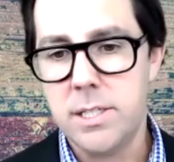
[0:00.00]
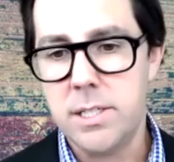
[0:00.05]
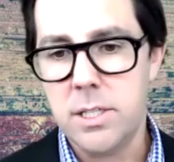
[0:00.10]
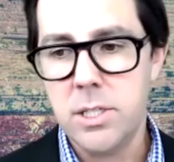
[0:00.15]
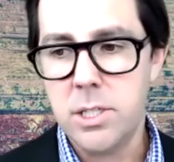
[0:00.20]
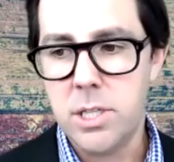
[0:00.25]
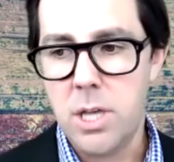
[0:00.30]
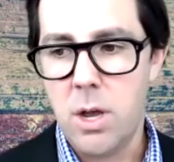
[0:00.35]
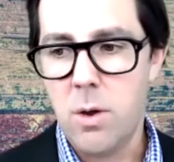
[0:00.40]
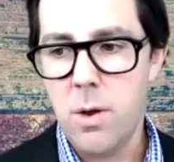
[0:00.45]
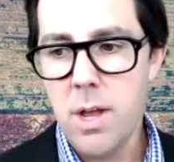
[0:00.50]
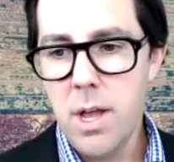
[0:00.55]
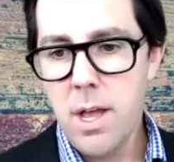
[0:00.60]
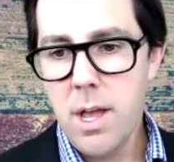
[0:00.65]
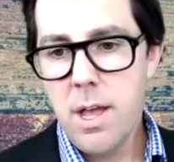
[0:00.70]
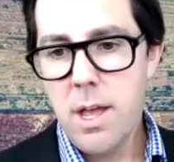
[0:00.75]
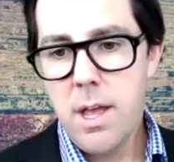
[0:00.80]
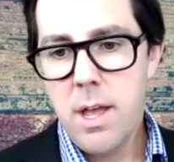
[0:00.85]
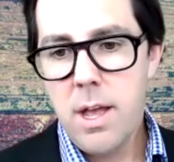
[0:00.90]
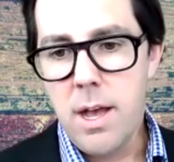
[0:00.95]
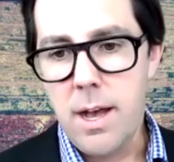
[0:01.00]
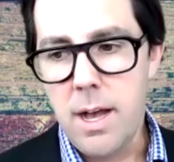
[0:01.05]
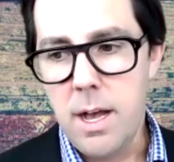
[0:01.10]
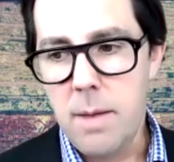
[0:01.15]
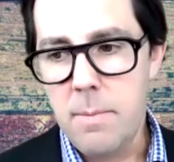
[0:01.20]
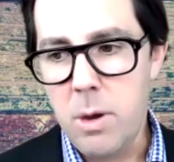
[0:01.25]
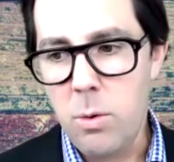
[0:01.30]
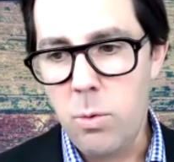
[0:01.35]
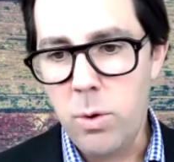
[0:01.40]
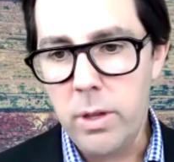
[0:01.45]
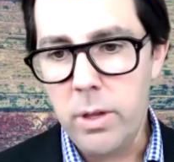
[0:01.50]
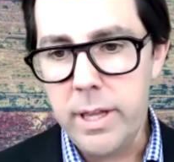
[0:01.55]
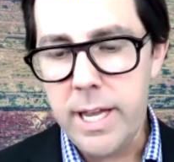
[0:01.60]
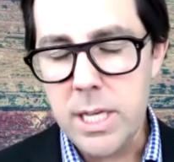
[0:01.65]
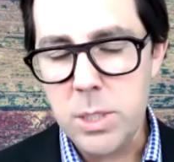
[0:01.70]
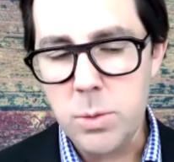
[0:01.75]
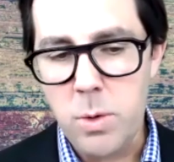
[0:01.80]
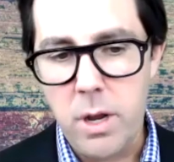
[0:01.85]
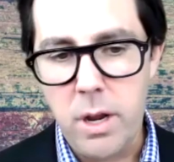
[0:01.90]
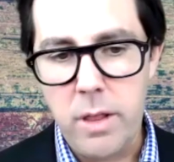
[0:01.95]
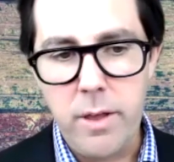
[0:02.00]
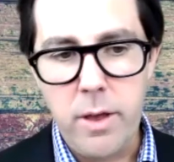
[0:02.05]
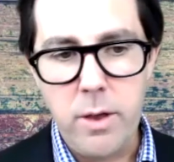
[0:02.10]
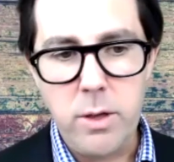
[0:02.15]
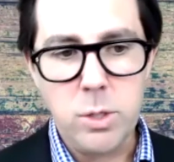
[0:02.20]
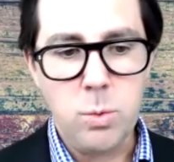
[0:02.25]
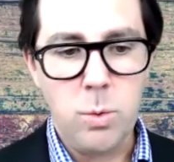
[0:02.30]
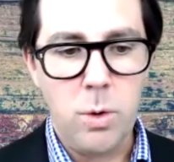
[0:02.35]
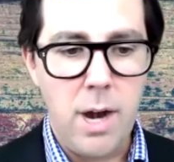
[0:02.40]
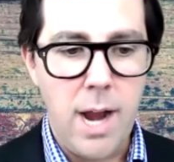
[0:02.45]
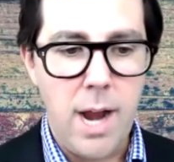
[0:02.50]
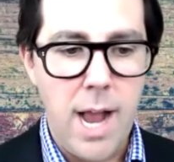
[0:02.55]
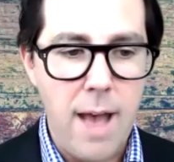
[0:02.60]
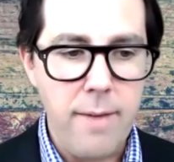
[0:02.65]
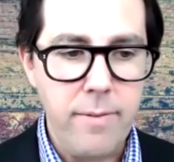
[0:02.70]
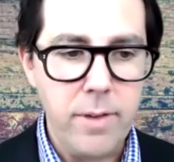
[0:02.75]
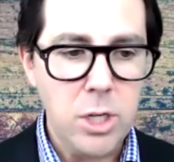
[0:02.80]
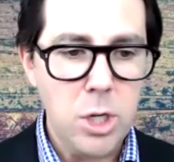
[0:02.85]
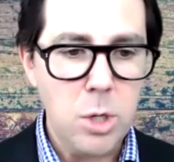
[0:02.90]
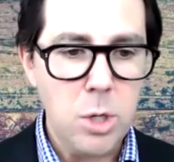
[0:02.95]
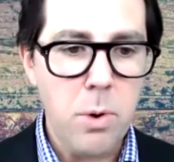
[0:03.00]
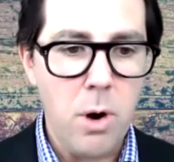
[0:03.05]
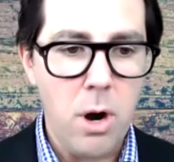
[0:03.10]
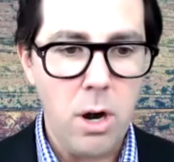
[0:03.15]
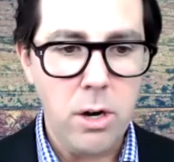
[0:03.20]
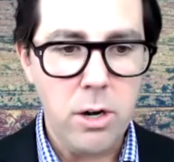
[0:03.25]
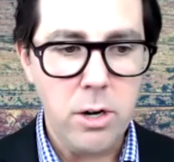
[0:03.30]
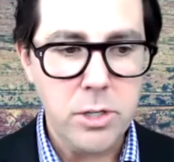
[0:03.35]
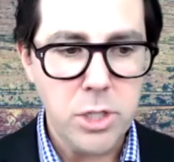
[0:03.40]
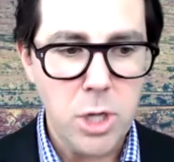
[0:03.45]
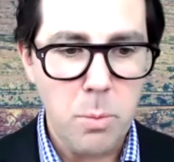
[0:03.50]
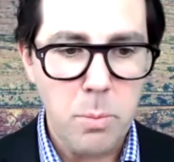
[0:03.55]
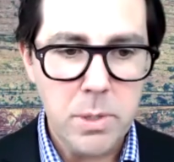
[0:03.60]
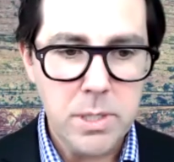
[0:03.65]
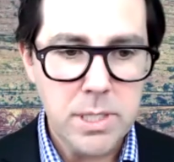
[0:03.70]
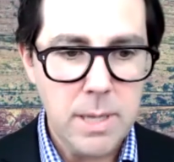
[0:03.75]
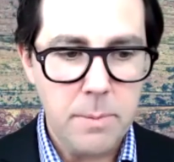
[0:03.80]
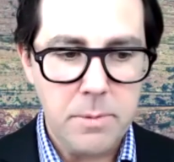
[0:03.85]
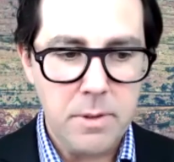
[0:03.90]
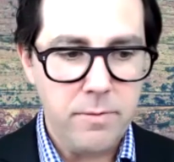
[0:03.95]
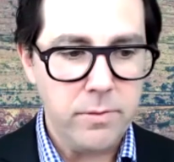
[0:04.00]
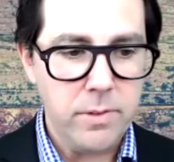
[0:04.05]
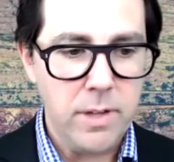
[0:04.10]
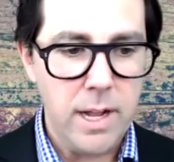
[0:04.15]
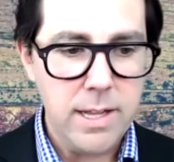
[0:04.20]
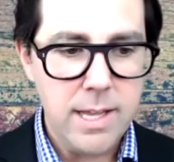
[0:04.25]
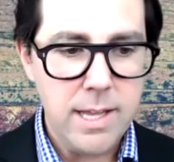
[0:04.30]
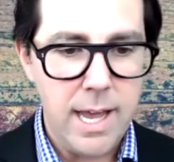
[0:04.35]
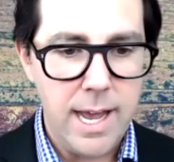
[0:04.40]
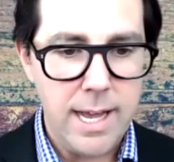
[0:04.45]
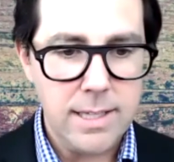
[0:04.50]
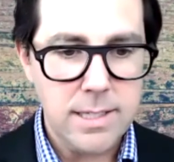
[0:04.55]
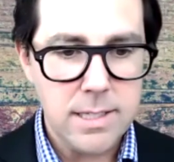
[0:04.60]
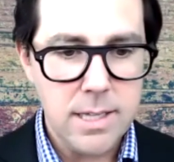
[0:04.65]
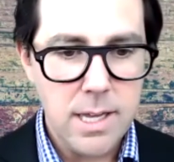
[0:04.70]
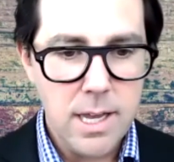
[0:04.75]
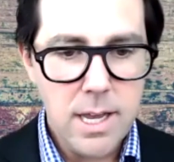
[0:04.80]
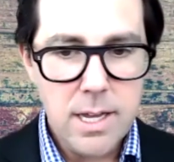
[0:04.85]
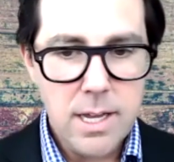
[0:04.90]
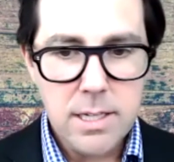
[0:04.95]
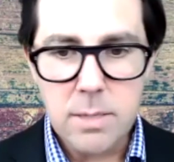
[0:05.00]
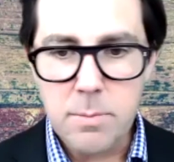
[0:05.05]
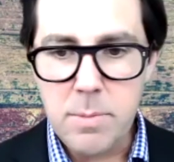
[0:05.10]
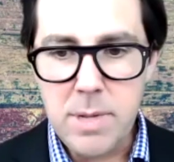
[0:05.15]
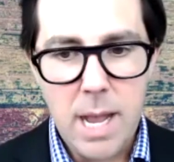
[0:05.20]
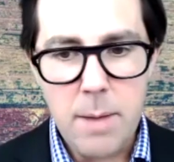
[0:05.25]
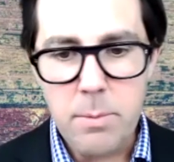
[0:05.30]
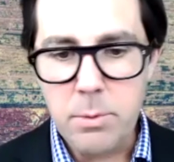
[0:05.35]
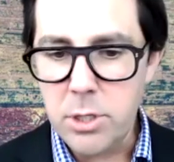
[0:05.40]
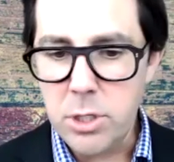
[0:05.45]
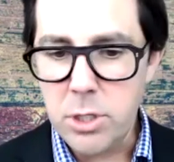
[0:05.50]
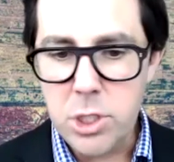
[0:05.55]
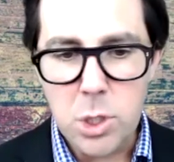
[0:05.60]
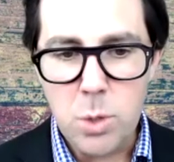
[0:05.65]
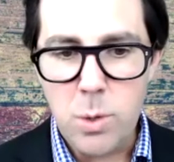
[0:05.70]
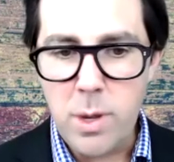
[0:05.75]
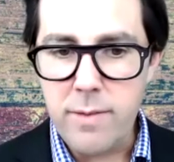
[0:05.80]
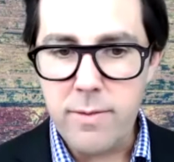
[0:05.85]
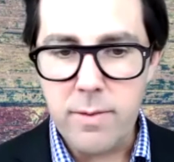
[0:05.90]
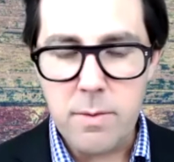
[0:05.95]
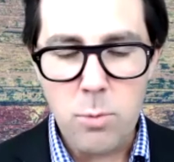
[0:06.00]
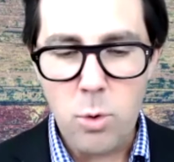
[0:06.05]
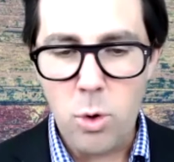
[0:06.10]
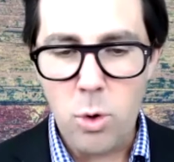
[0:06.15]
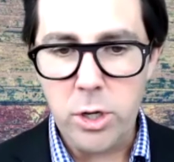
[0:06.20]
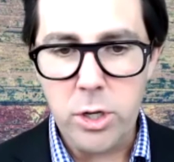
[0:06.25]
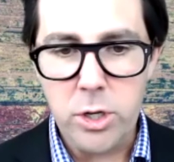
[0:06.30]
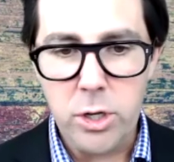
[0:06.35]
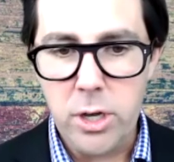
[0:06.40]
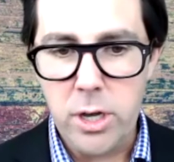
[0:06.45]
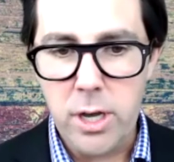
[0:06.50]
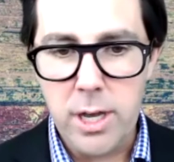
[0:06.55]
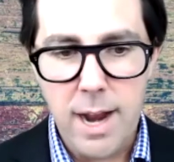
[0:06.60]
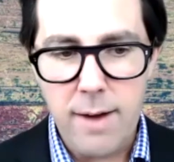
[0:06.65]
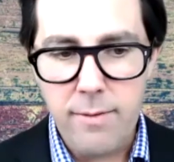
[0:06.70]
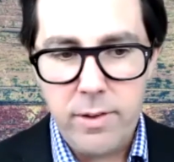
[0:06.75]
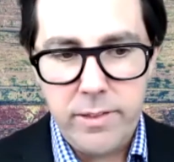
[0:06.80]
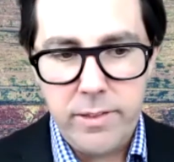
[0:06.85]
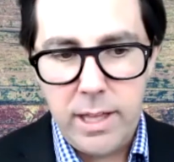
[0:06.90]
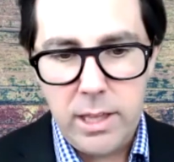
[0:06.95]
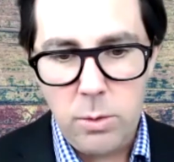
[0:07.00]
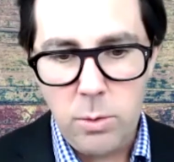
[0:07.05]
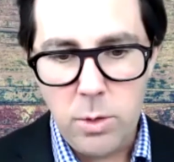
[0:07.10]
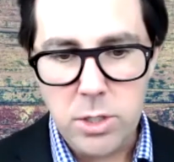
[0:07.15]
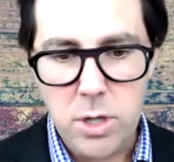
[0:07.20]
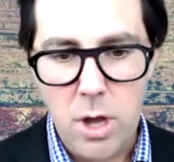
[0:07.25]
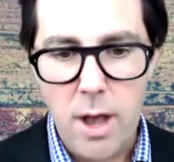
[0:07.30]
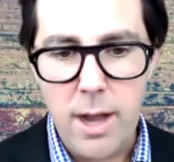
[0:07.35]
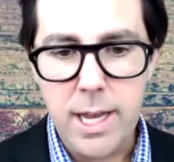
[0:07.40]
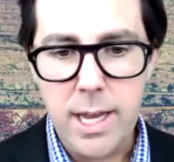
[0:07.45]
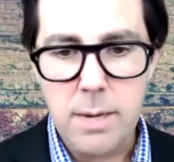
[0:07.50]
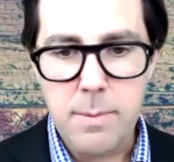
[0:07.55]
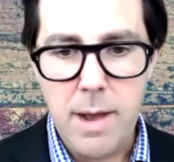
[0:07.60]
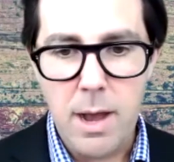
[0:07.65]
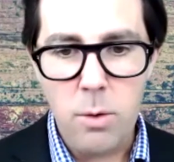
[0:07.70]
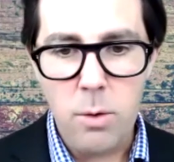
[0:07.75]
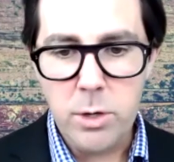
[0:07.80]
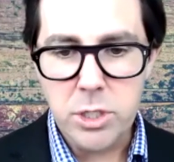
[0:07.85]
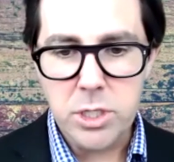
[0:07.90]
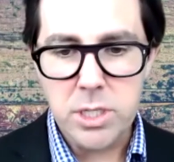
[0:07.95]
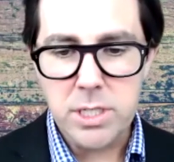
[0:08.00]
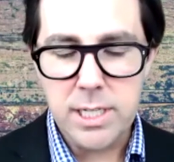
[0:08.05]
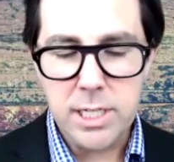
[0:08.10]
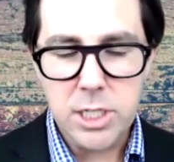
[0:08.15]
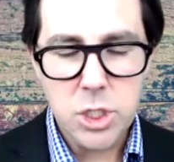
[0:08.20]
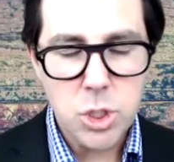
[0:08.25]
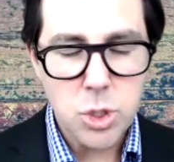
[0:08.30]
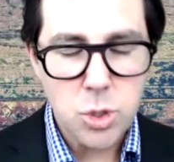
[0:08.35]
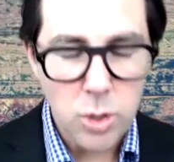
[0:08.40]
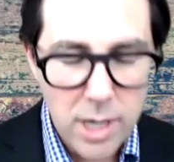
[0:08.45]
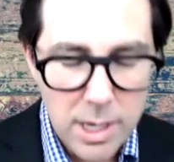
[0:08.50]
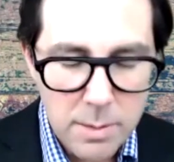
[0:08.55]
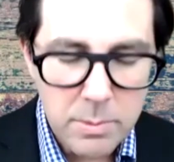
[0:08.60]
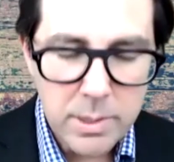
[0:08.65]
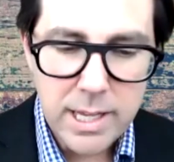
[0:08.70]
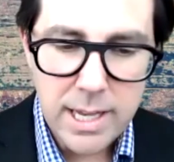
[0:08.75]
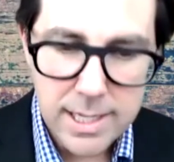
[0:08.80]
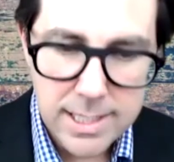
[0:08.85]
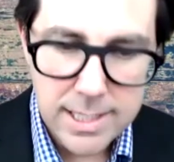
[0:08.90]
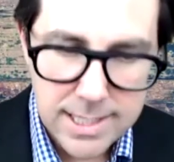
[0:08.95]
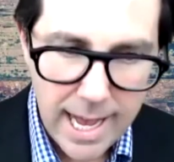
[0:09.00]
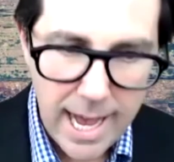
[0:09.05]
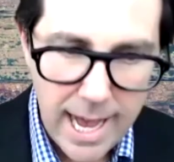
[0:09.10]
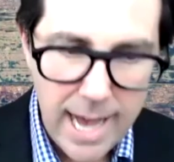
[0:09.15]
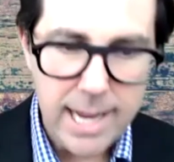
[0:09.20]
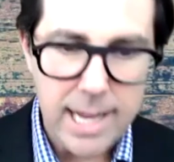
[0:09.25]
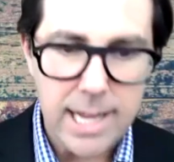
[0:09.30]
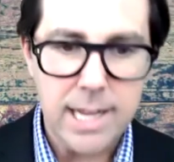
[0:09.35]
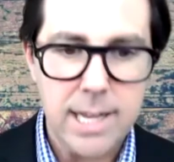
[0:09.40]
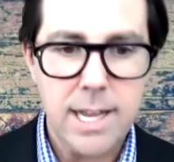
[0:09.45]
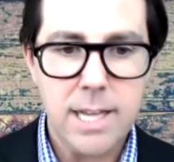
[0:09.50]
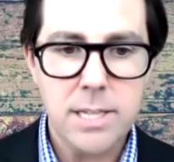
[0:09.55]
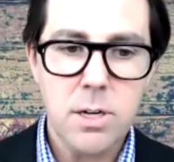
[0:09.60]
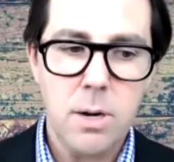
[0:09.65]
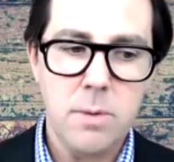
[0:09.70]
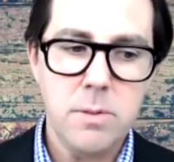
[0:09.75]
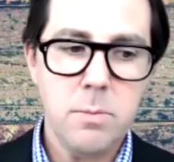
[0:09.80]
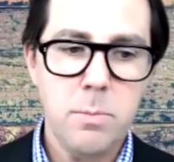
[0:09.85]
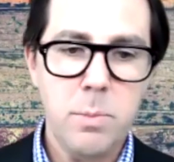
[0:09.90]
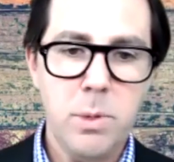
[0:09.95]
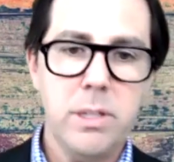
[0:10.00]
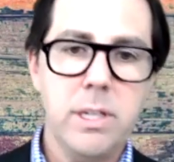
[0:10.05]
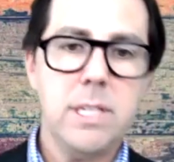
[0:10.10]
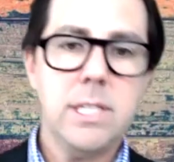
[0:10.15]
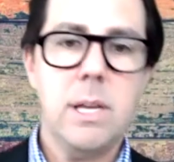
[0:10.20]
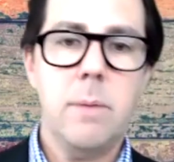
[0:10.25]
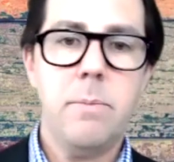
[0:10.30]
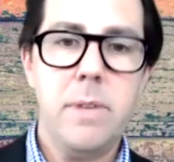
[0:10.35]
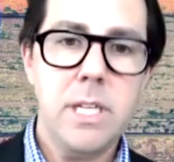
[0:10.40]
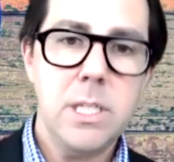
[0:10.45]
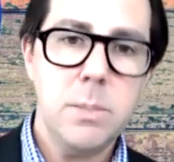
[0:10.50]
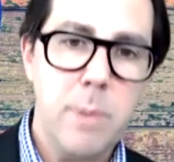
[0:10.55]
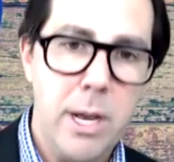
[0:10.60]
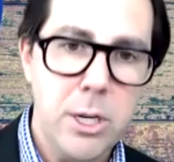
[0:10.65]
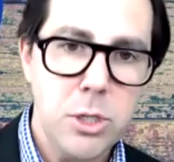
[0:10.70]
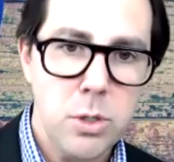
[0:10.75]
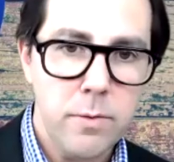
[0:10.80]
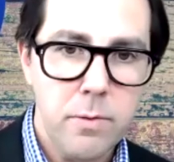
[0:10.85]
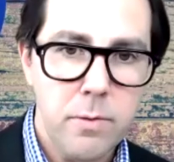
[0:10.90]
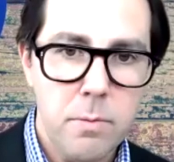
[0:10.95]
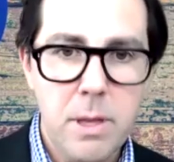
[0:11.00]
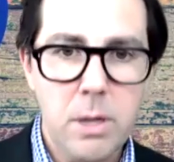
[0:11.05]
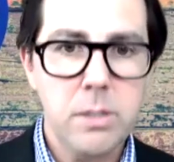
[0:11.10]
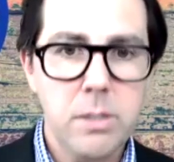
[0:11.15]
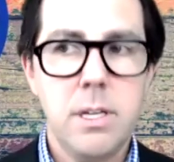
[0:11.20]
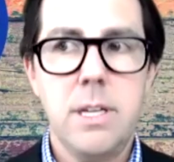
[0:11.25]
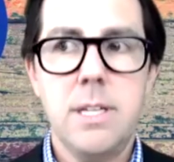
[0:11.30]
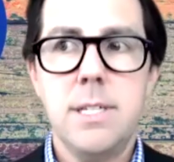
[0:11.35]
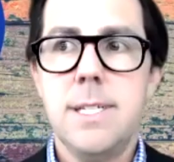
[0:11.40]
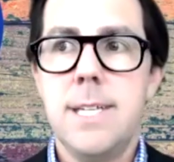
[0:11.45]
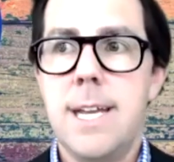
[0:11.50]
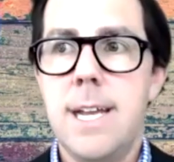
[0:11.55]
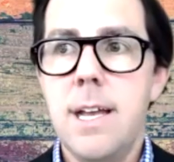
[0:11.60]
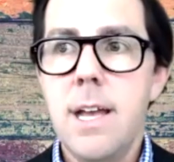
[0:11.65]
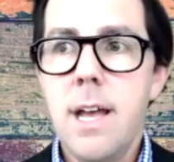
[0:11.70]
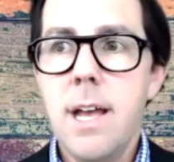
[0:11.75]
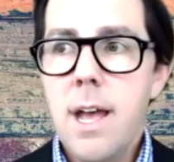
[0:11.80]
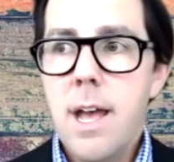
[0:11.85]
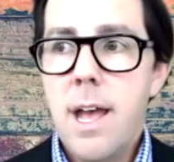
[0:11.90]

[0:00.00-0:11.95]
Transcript: And so it really is one of those where having new partners opens up the floodgates to be able to do even more good, everything that we're talking about, which is extremely exciting in terms of building something special for Middle Tennessee.